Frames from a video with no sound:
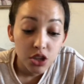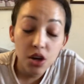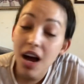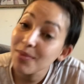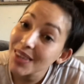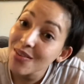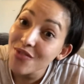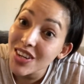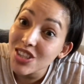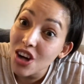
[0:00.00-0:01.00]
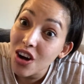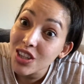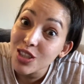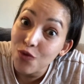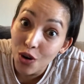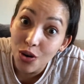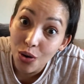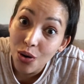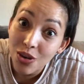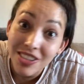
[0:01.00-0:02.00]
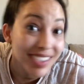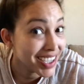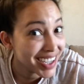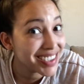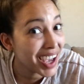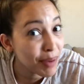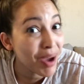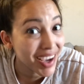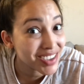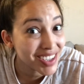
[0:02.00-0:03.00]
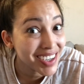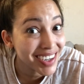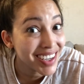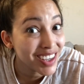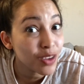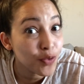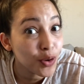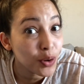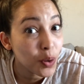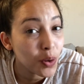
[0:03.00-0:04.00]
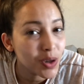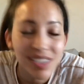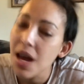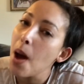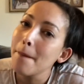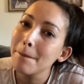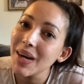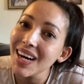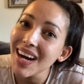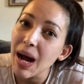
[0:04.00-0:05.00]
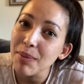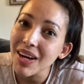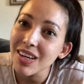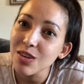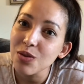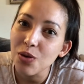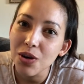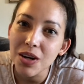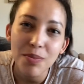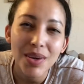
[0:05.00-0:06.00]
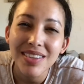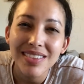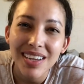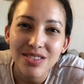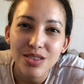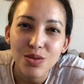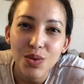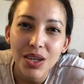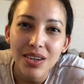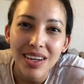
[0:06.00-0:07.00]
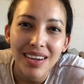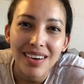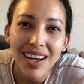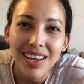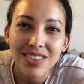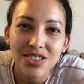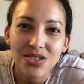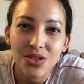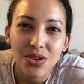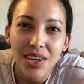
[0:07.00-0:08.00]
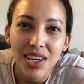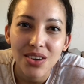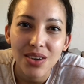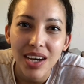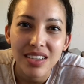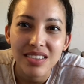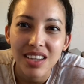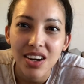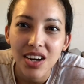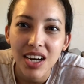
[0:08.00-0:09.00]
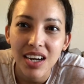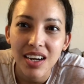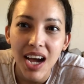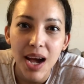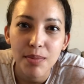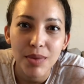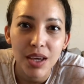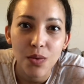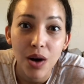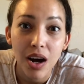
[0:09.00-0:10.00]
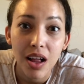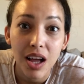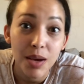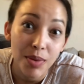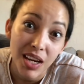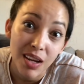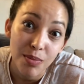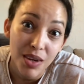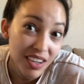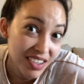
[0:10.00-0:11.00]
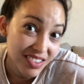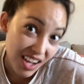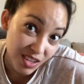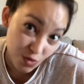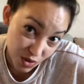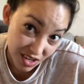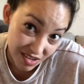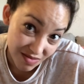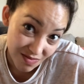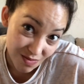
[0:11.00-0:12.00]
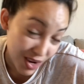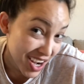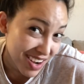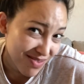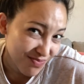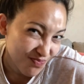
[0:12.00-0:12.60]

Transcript: So I'm gonna finish all these 4 corns. Yes, I'm actually gonna eat the 4 corns, but I'm not gonna record it because that's just weird, and I just don't like you guys staring at me while I'm eating because that's weird, right?